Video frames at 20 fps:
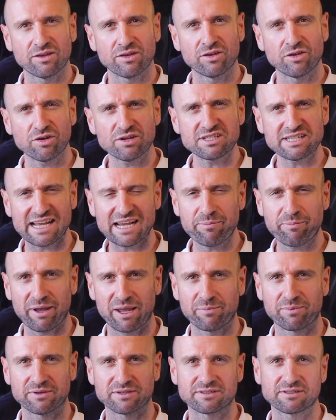You got a stack of
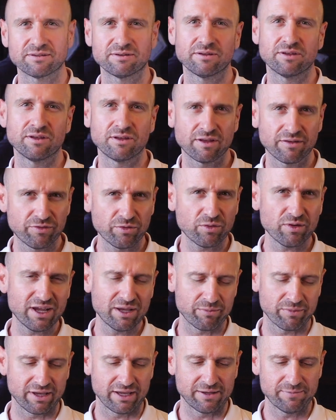papers. If you're
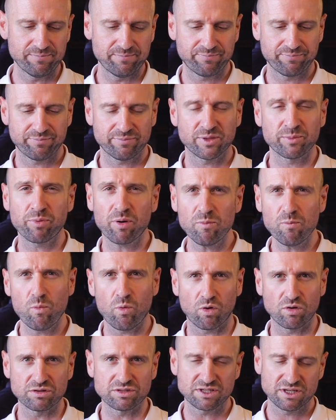like me, the problem
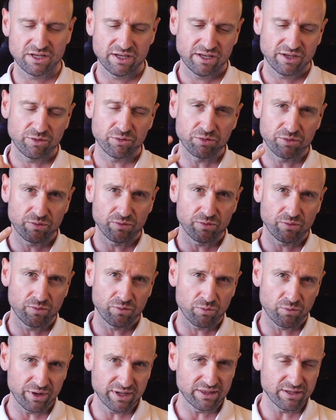was you would
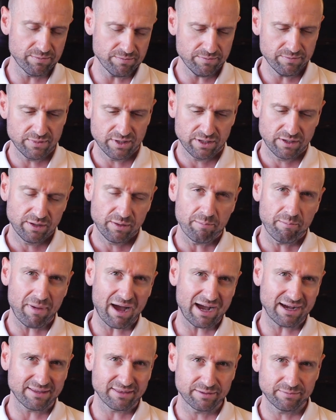read them,
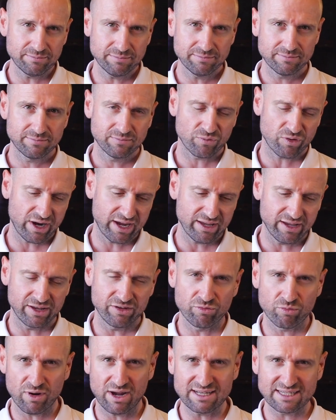mark them, right? And
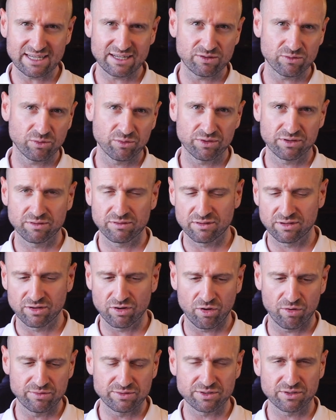you write down all the
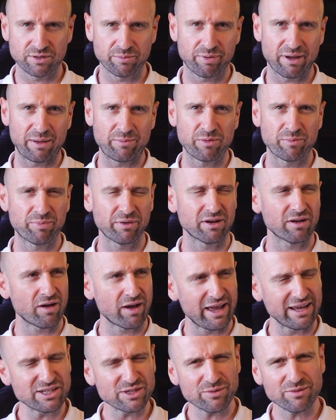notes on the paper. But
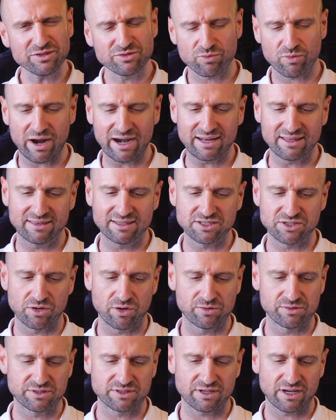as I was writing these
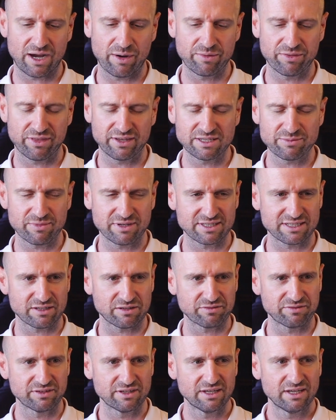notes, I would think to
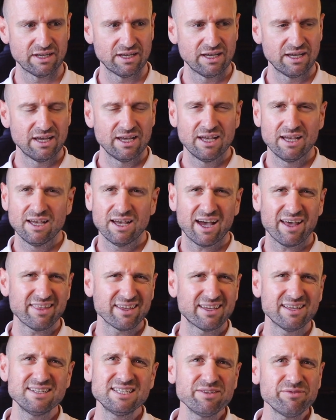myself, are
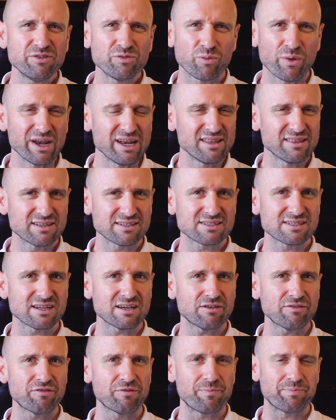the kids even reading this
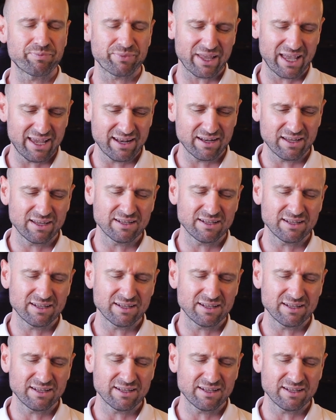stuff? And